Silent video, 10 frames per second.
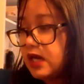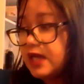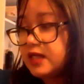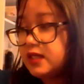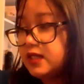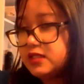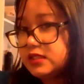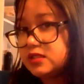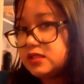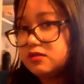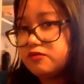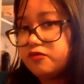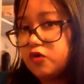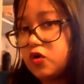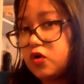at least
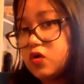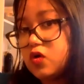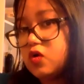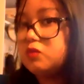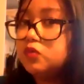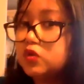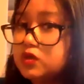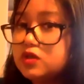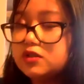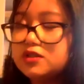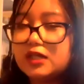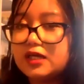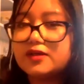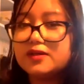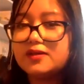four or more,
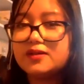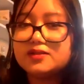like uh,